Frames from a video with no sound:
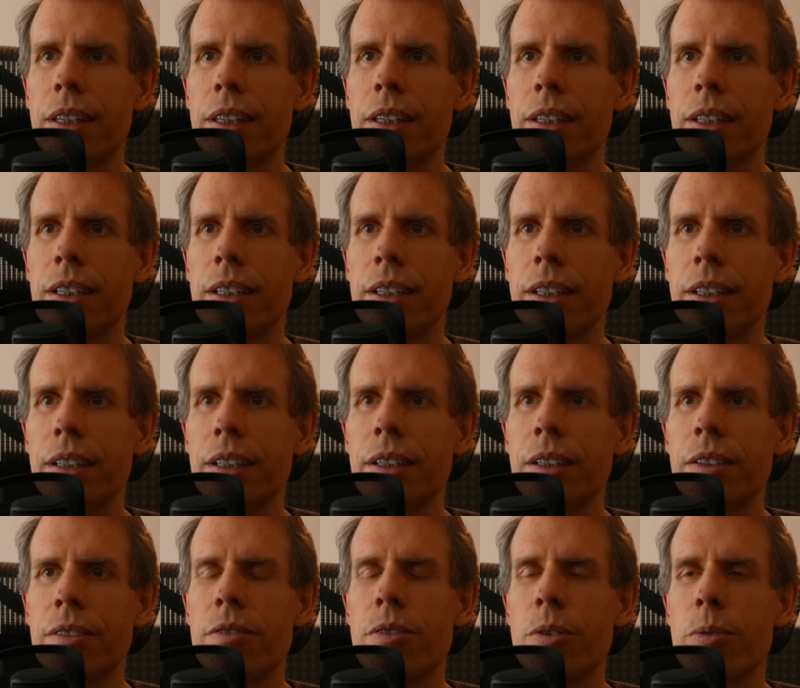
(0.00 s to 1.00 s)
the
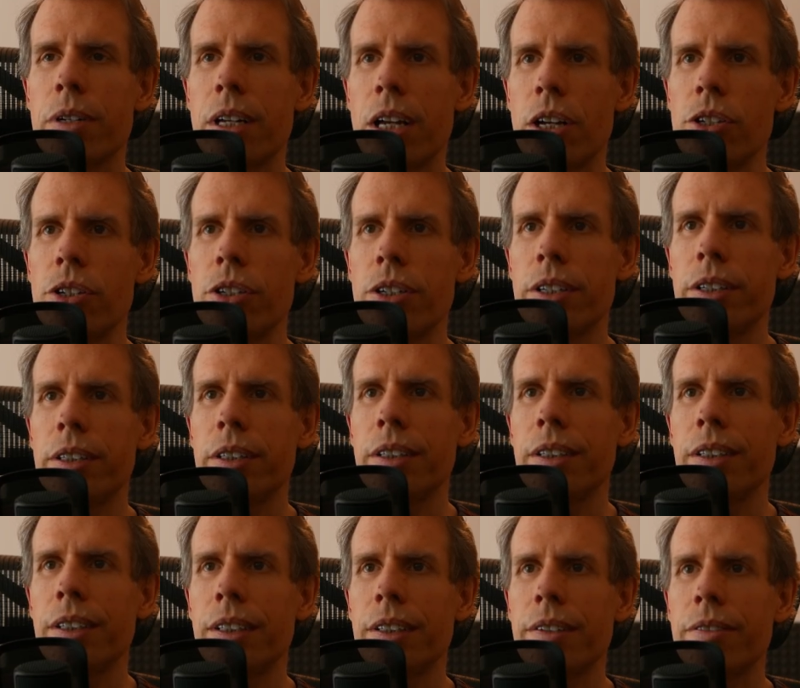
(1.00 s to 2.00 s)

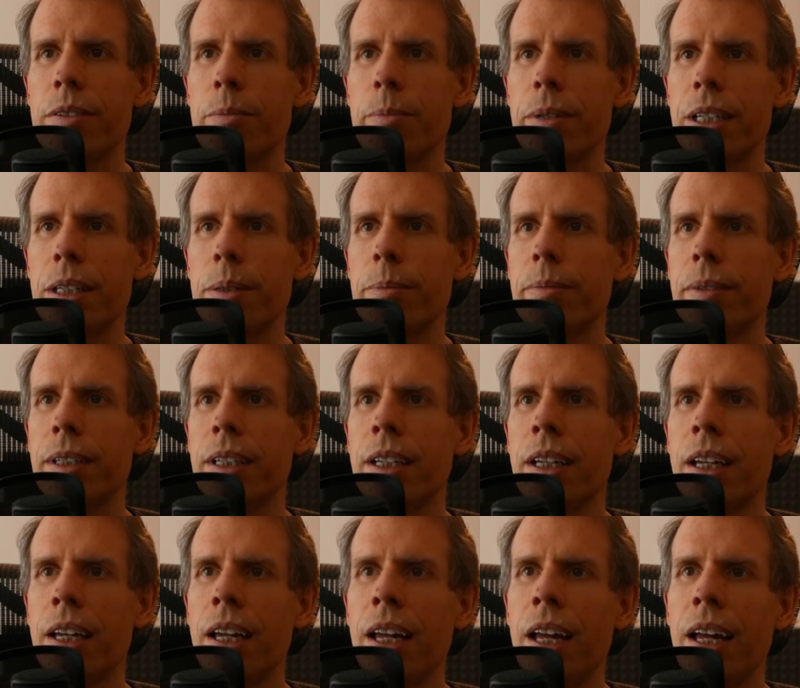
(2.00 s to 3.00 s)
rotation of the beam,
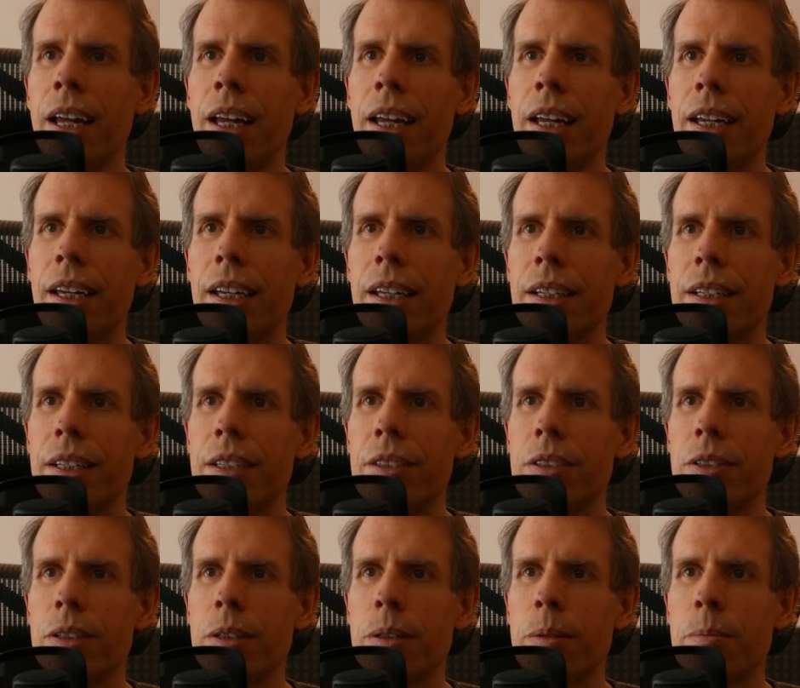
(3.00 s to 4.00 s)

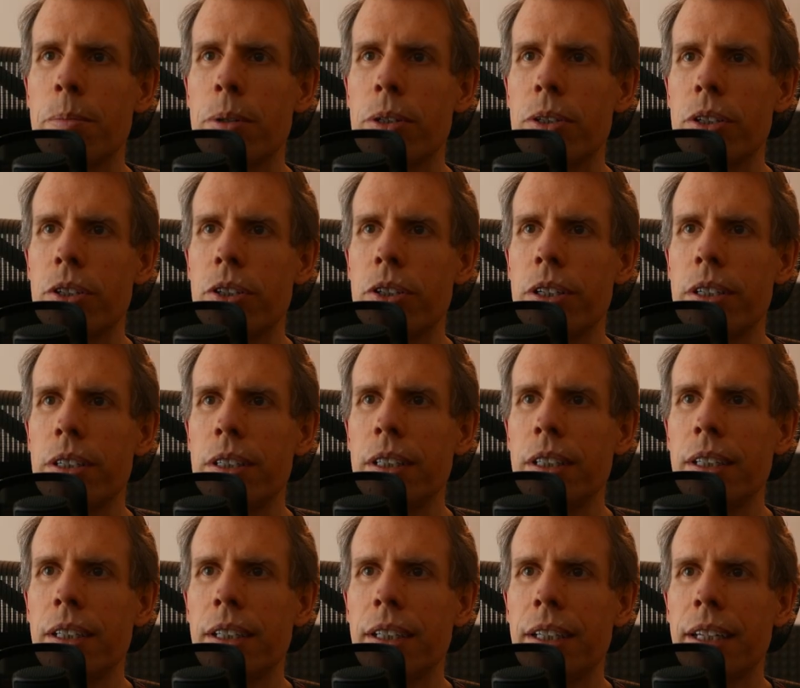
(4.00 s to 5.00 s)
its position
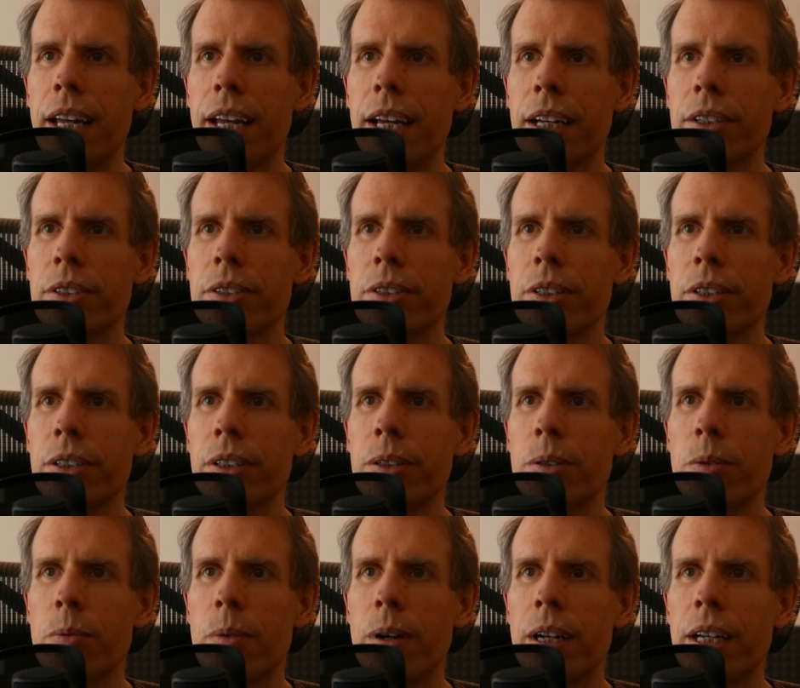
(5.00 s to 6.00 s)
in X,
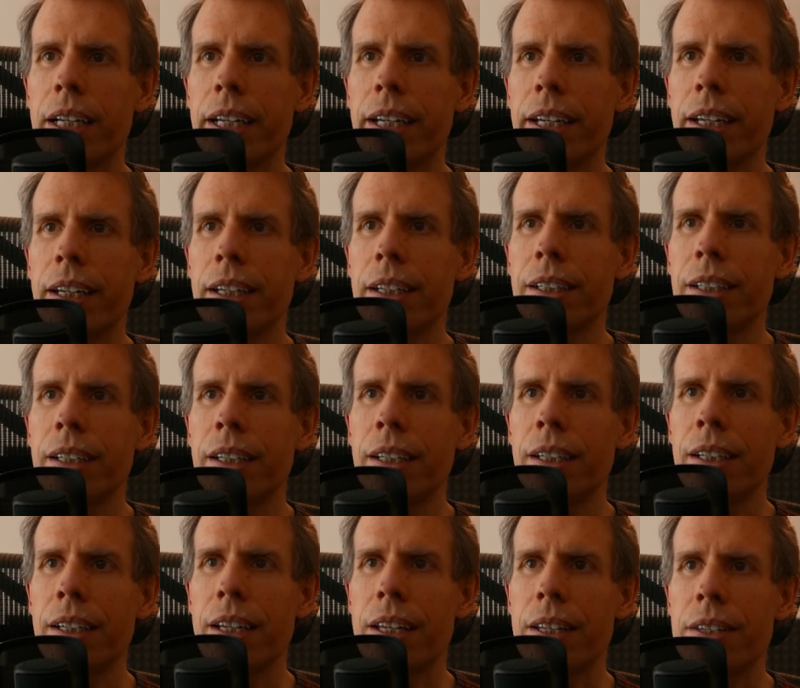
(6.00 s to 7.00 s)
Y,
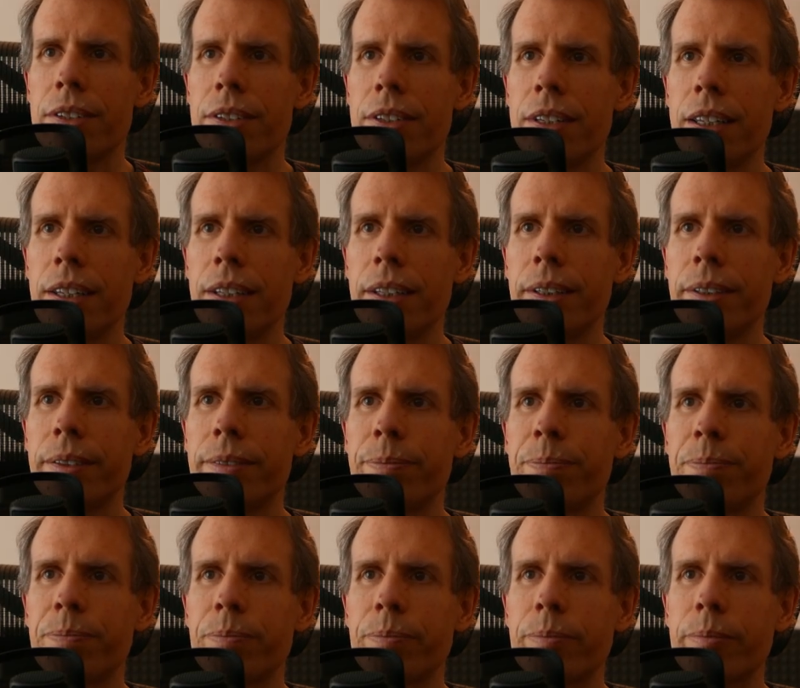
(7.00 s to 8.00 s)
and Z,
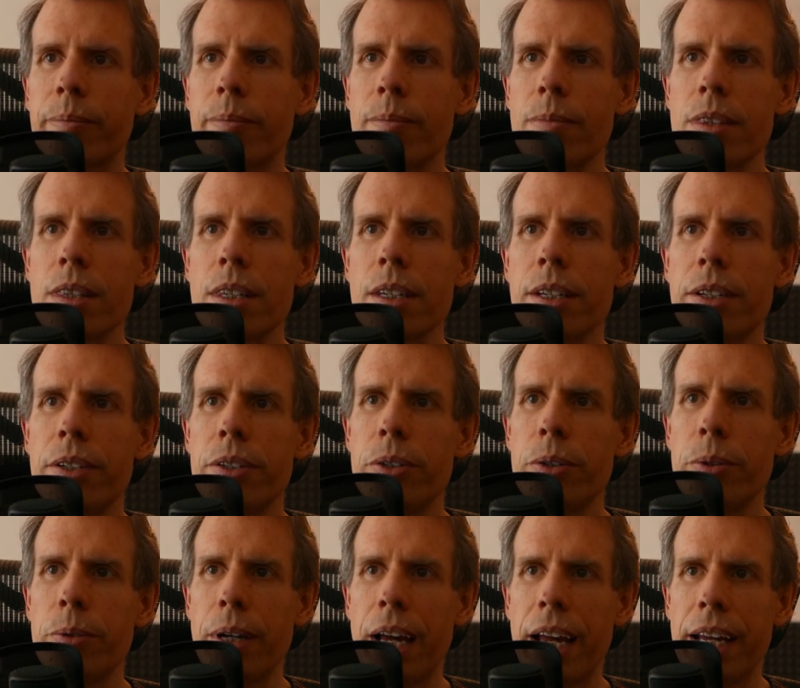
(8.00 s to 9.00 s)
and
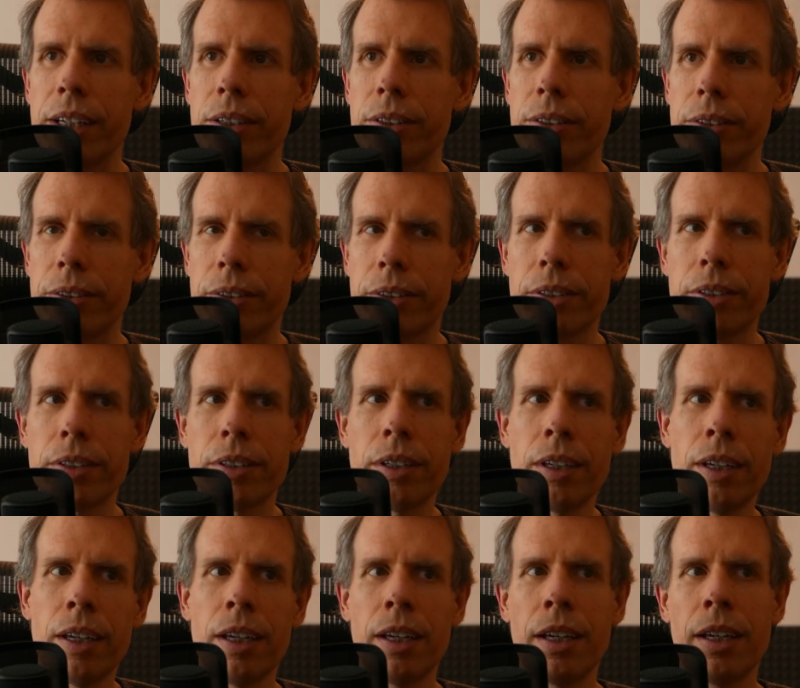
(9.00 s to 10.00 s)
2 angles,
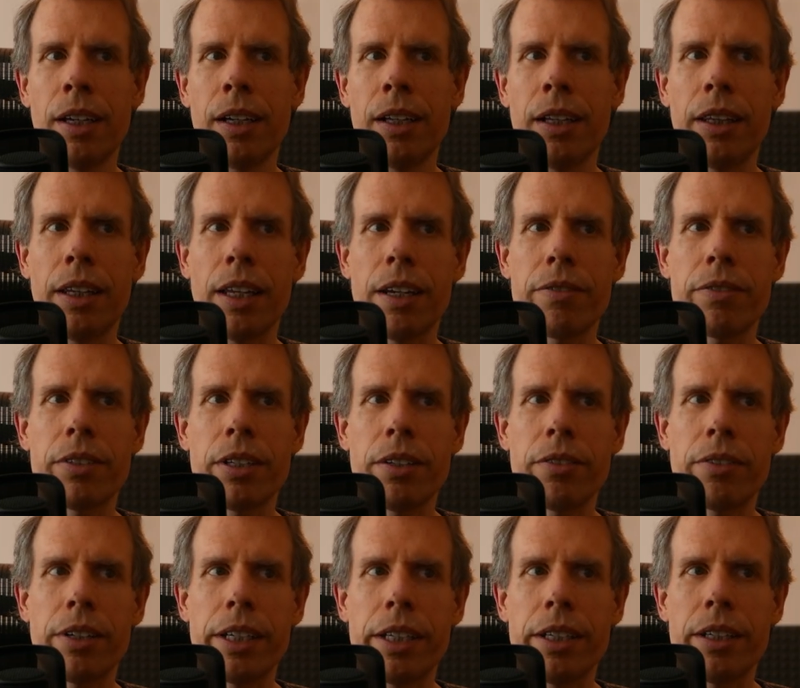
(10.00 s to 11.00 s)
left
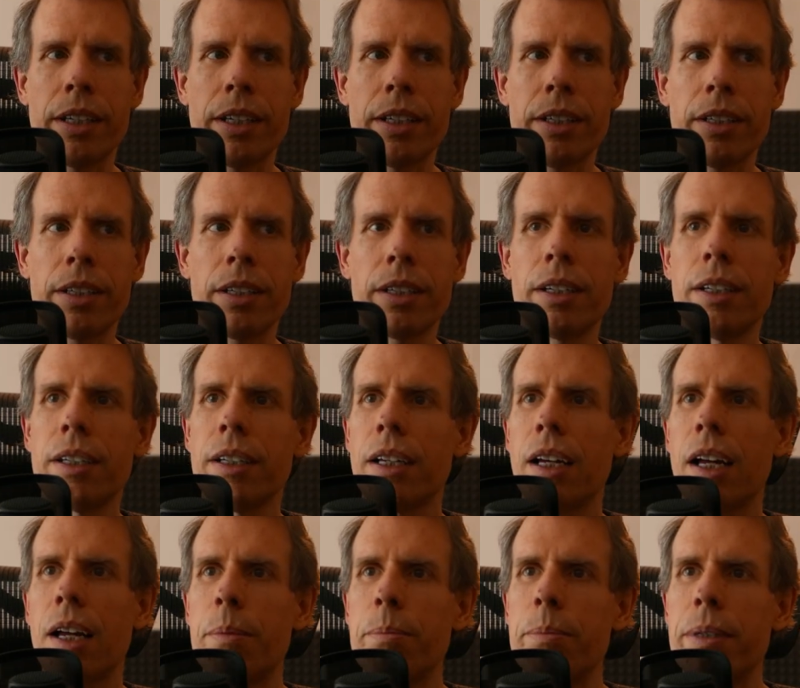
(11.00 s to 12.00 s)
and right and
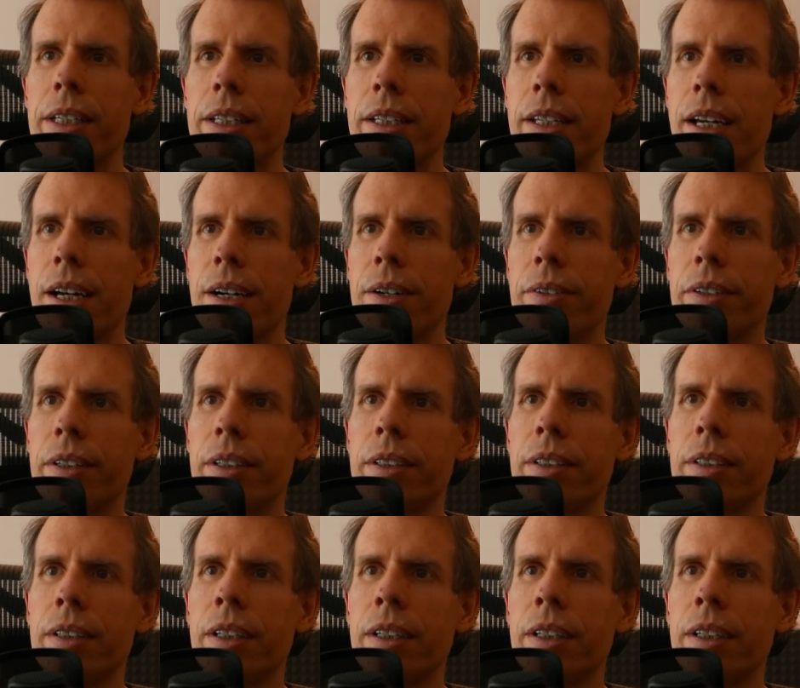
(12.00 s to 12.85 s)
up and down.